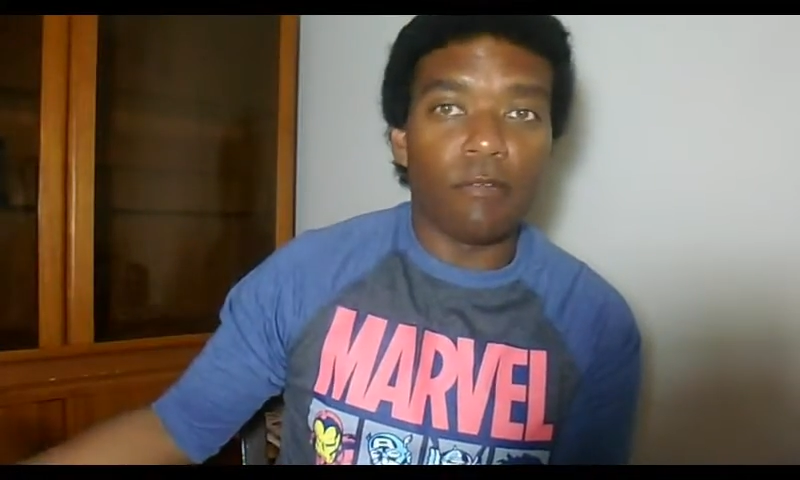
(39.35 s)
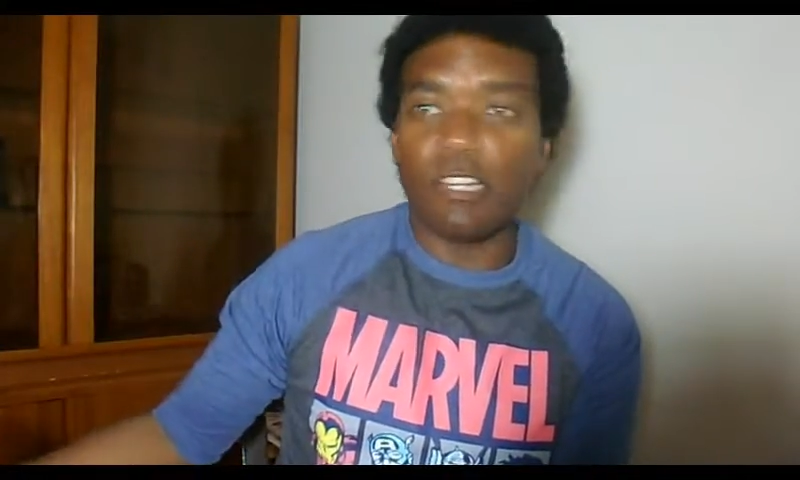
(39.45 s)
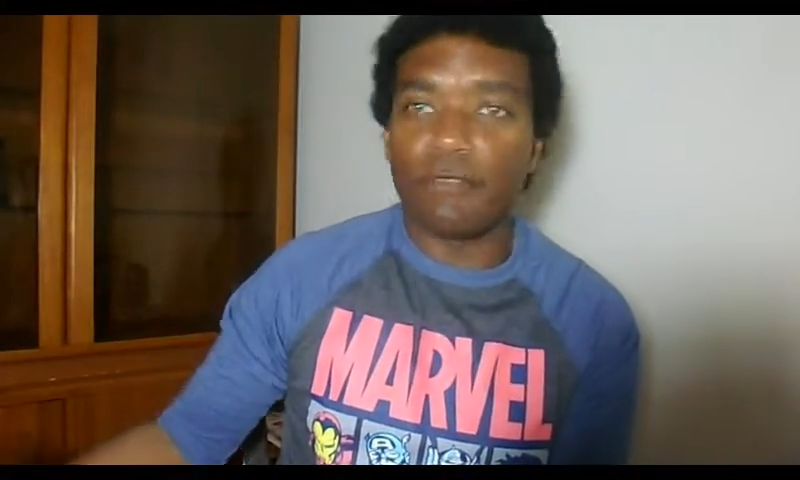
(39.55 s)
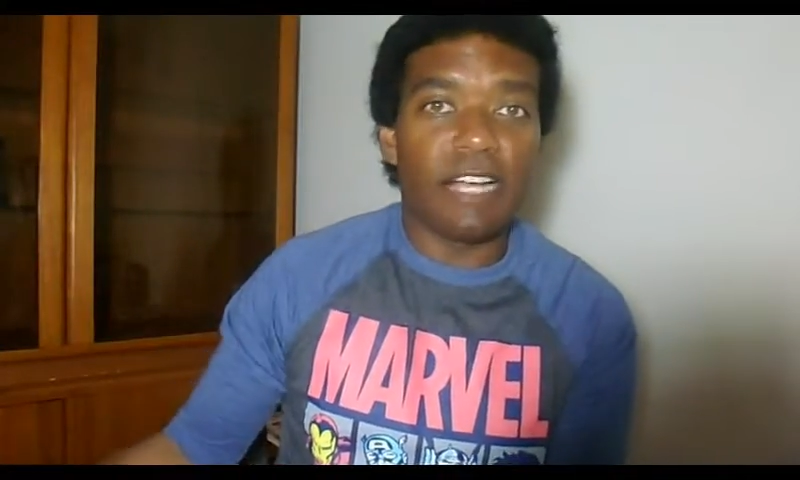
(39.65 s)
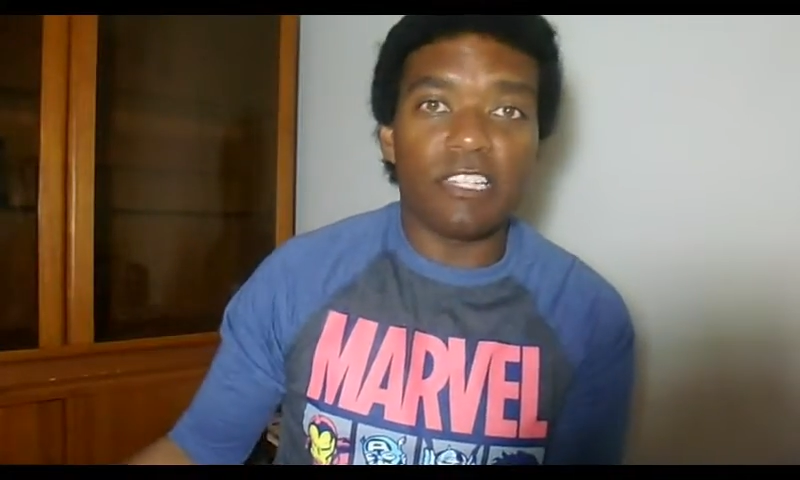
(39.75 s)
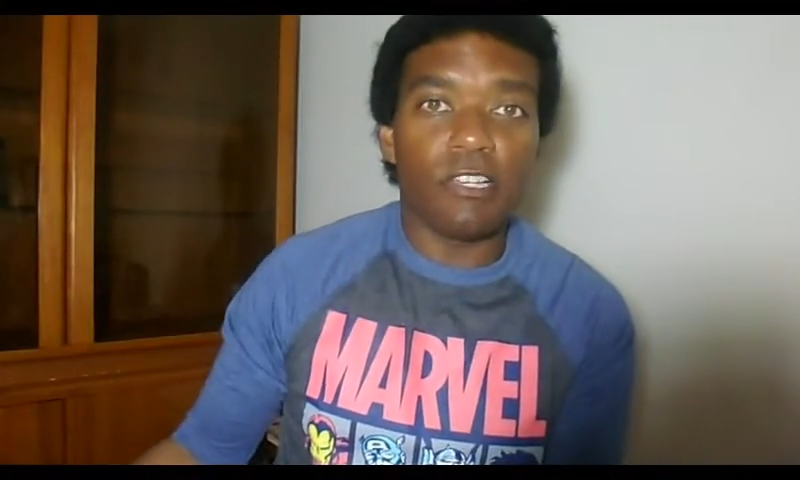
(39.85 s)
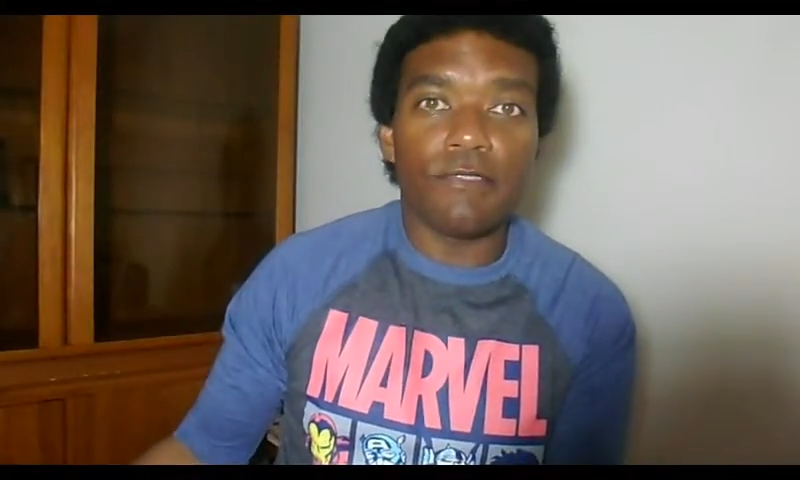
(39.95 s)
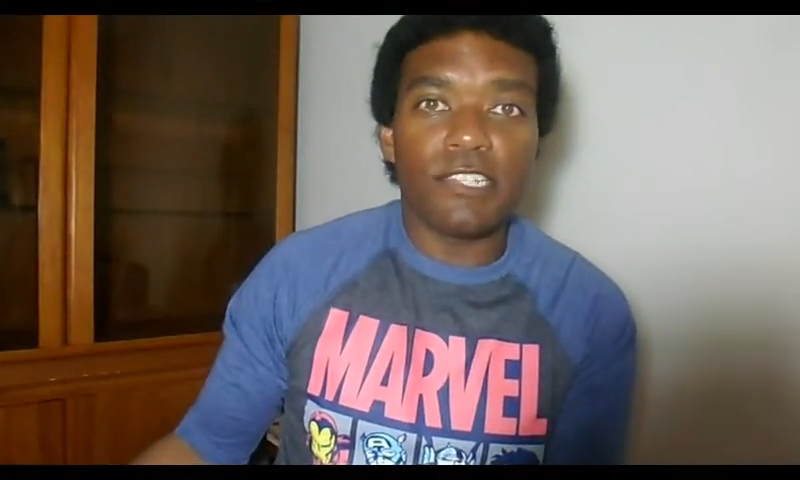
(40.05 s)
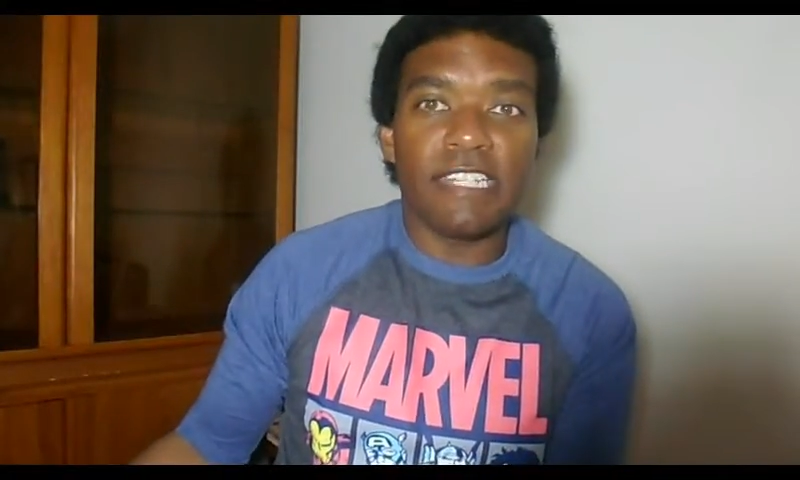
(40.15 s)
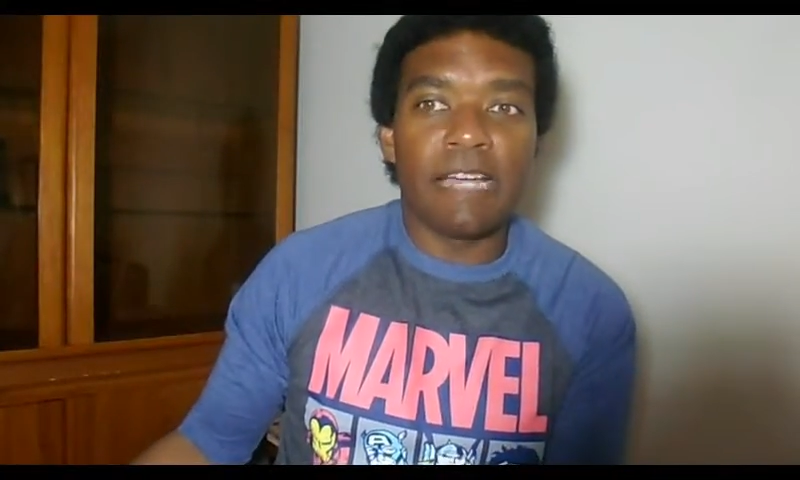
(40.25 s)
I would have liked
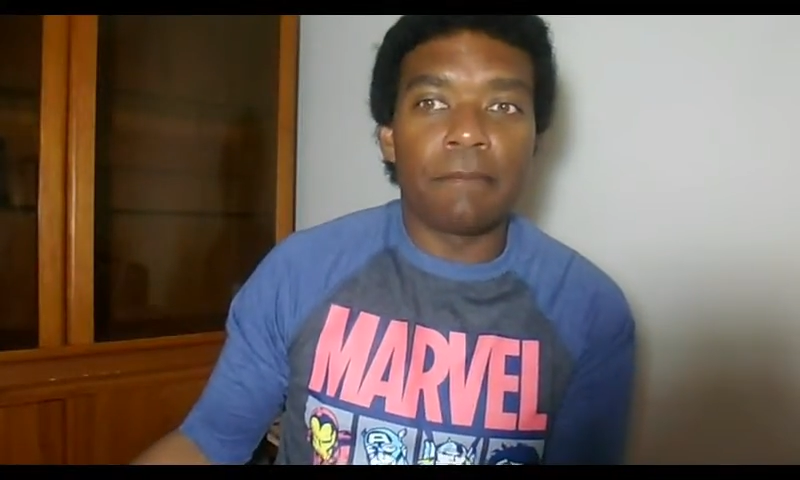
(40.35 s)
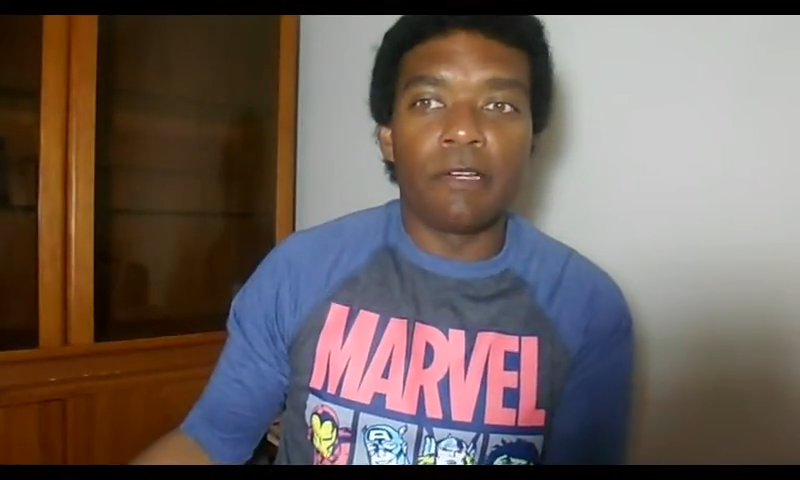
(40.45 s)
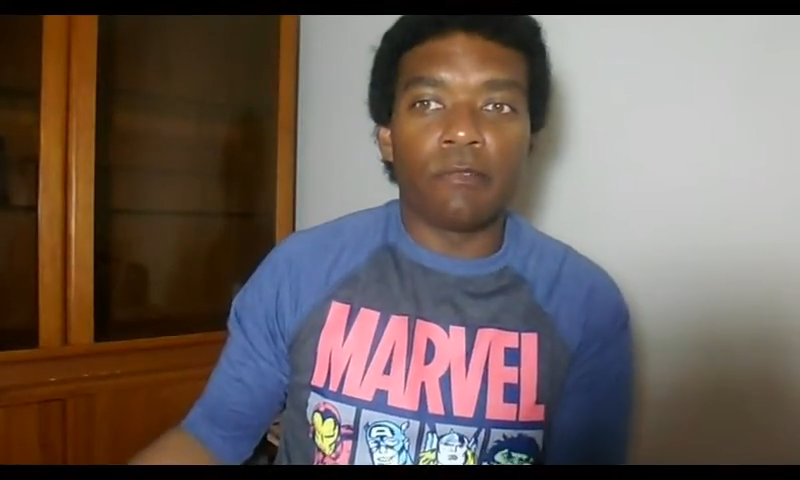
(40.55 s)
to have seen that,